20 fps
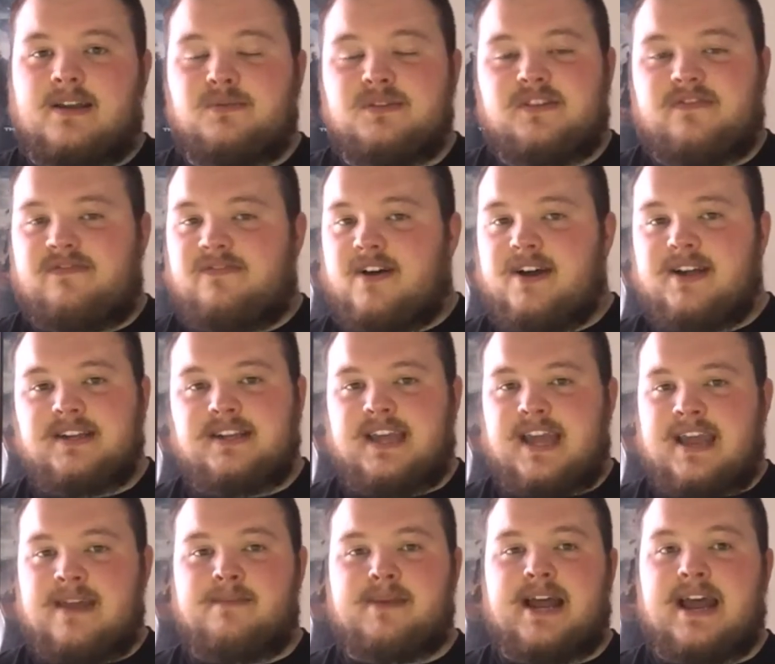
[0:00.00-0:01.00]
It was a fun
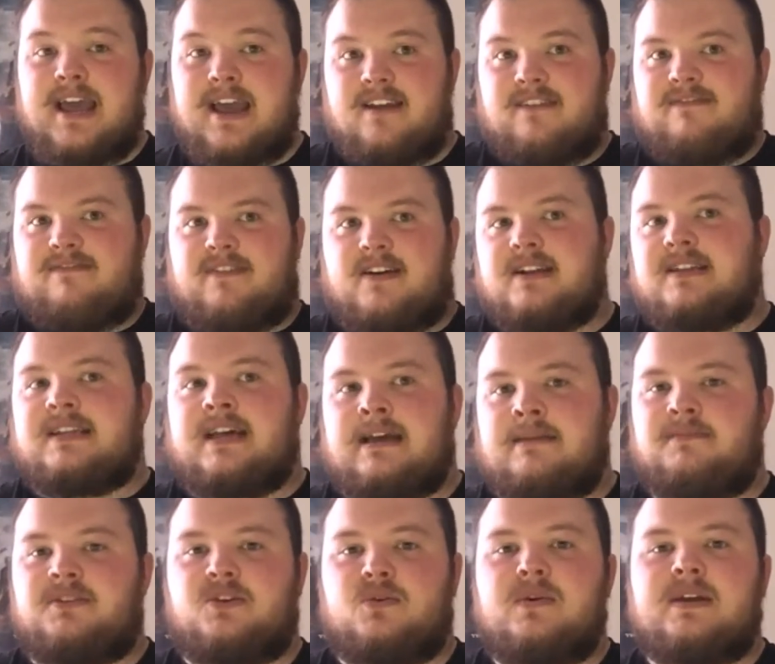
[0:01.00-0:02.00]
game, and I had a fun
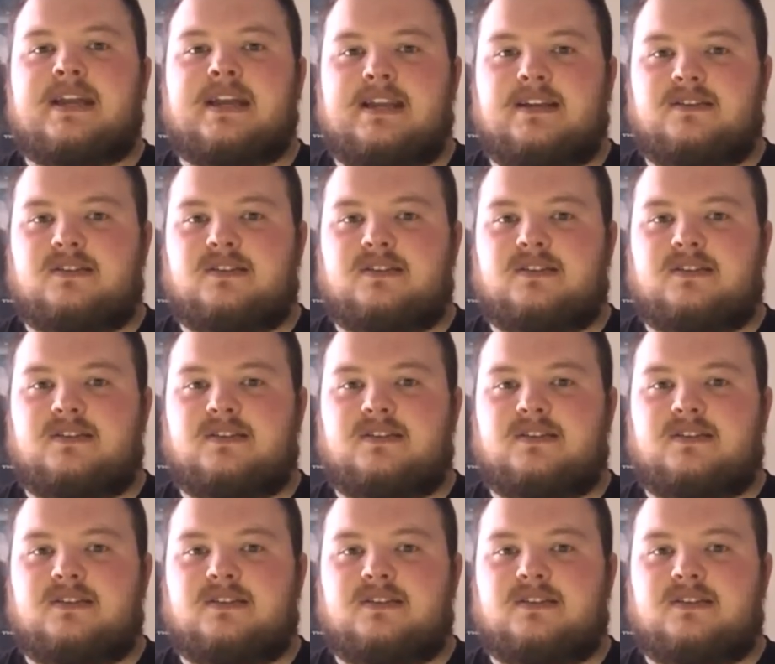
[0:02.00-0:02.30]
time doing it.